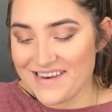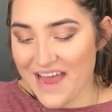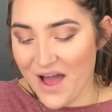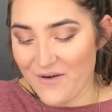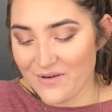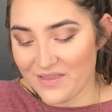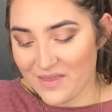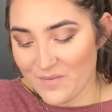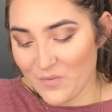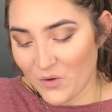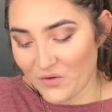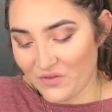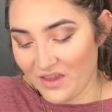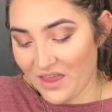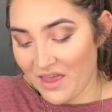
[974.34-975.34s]
Now with the
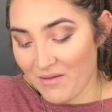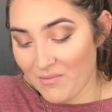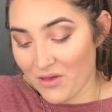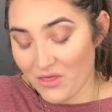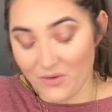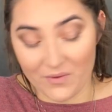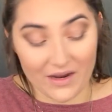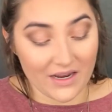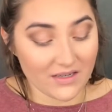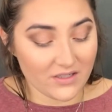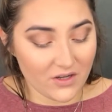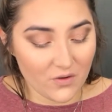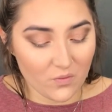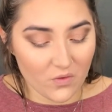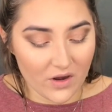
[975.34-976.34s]
Morphe M three
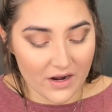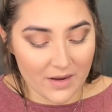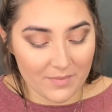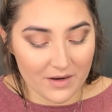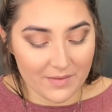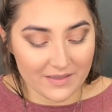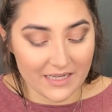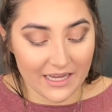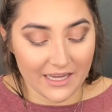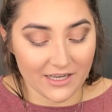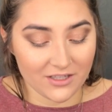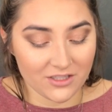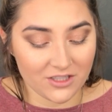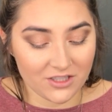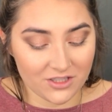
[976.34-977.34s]
twenty-one, I'm going to be
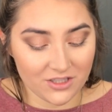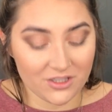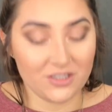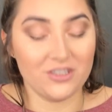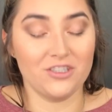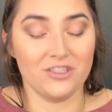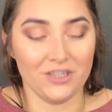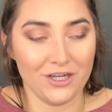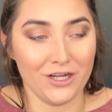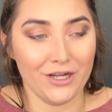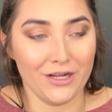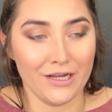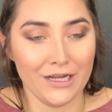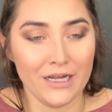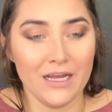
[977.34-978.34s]
taking shh,
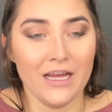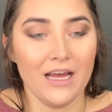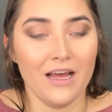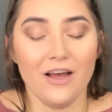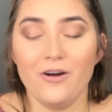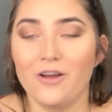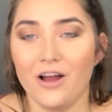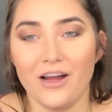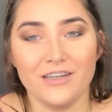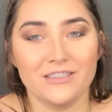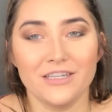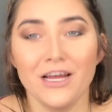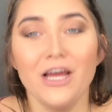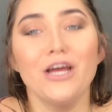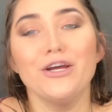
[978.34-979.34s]
oh
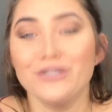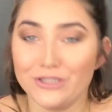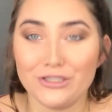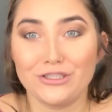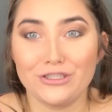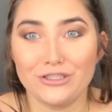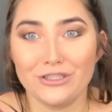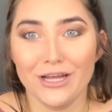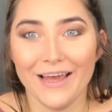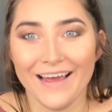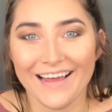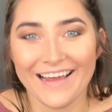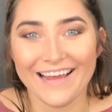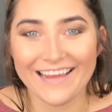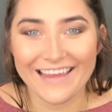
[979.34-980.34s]
gosh, shh
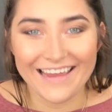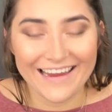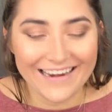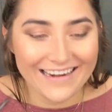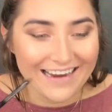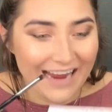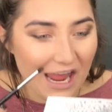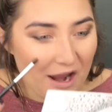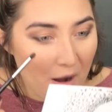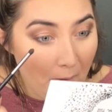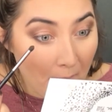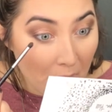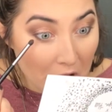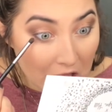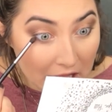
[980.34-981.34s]
again, and
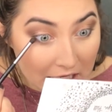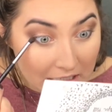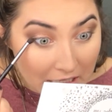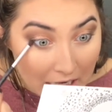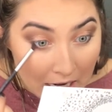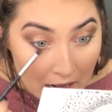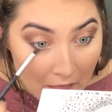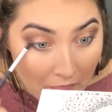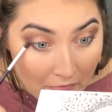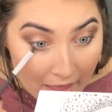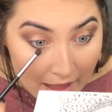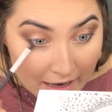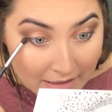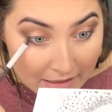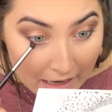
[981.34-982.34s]
blending
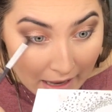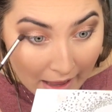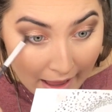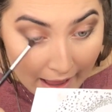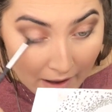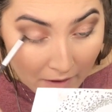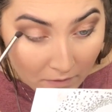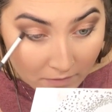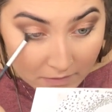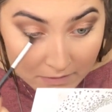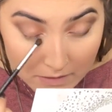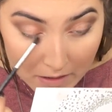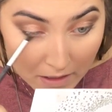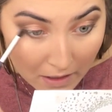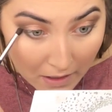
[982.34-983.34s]
that
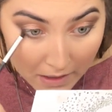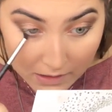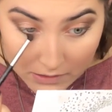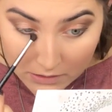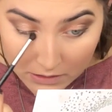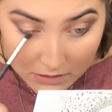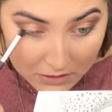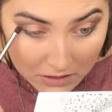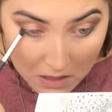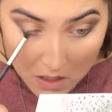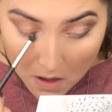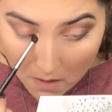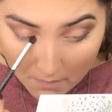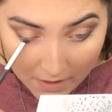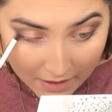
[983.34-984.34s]
out and just
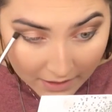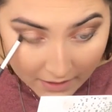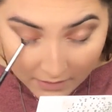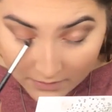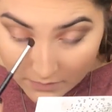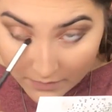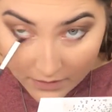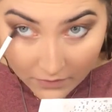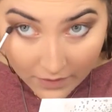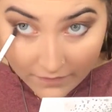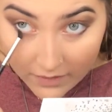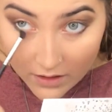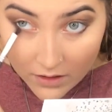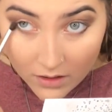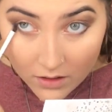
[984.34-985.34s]
making so we don't have
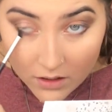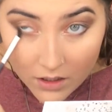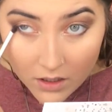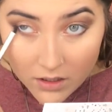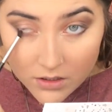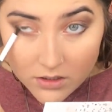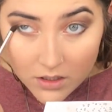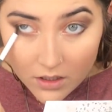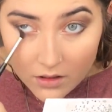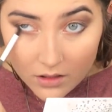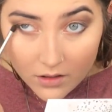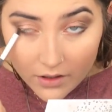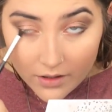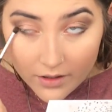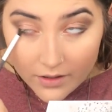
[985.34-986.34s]
any harsh
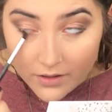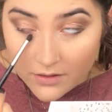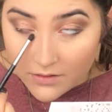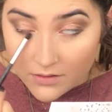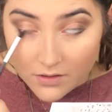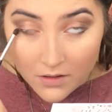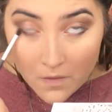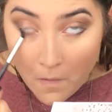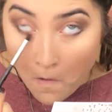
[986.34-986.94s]
lines.